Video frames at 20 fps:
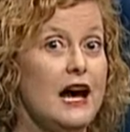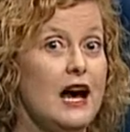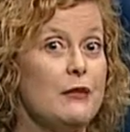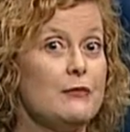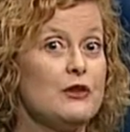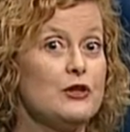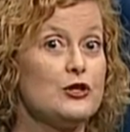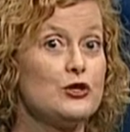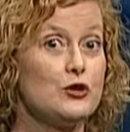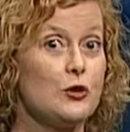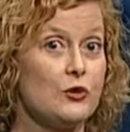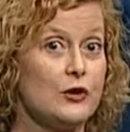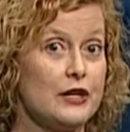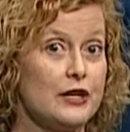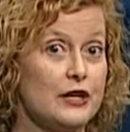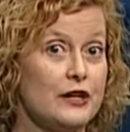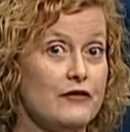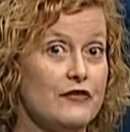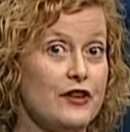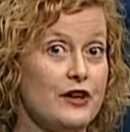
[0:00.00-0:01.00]
a
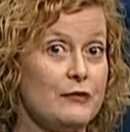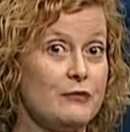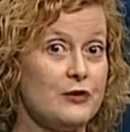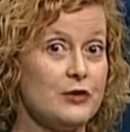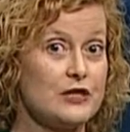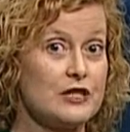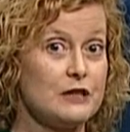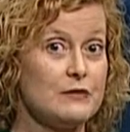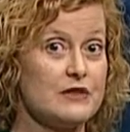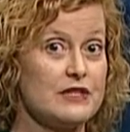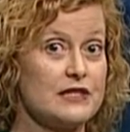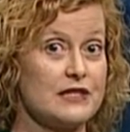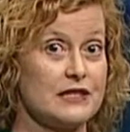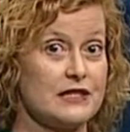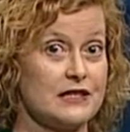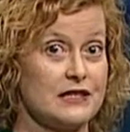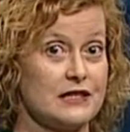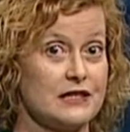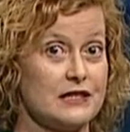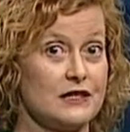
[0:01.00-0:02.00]
majority of their Muslim
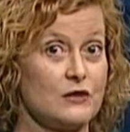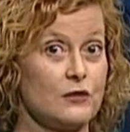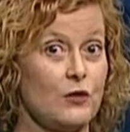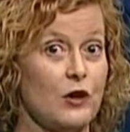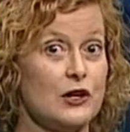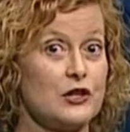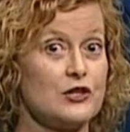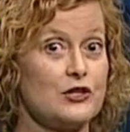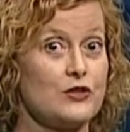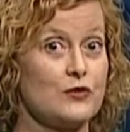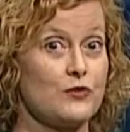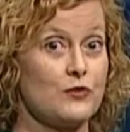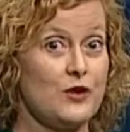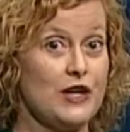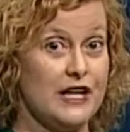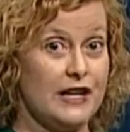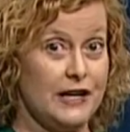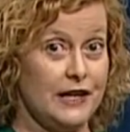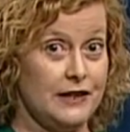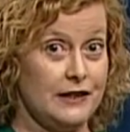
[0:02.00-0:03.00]
citizens want
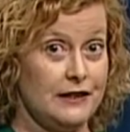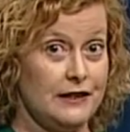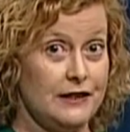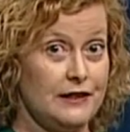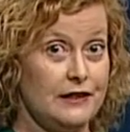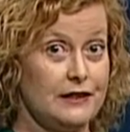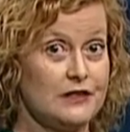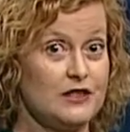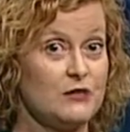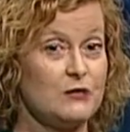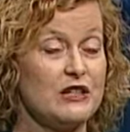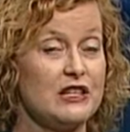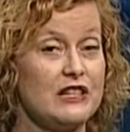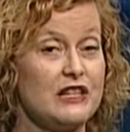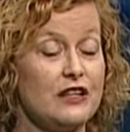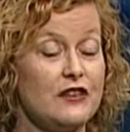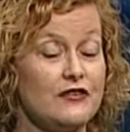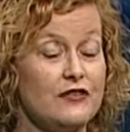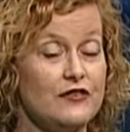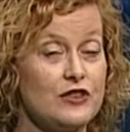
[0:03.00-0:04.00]
Sharia to be
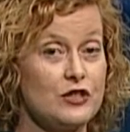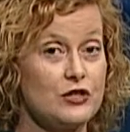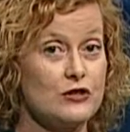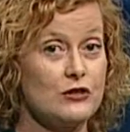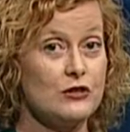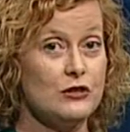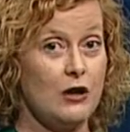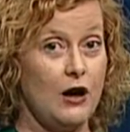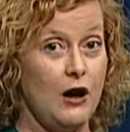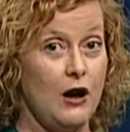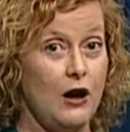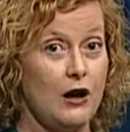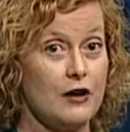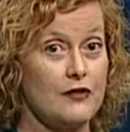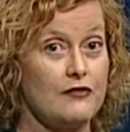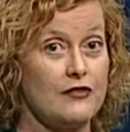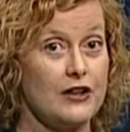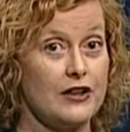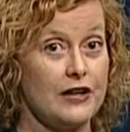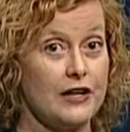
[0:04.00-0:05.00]
the official law
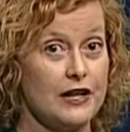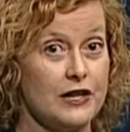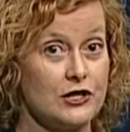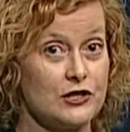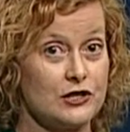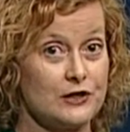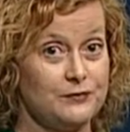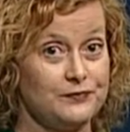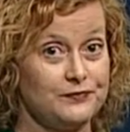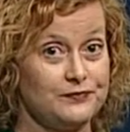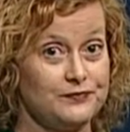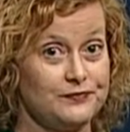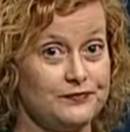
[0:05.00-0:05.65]
of their nation.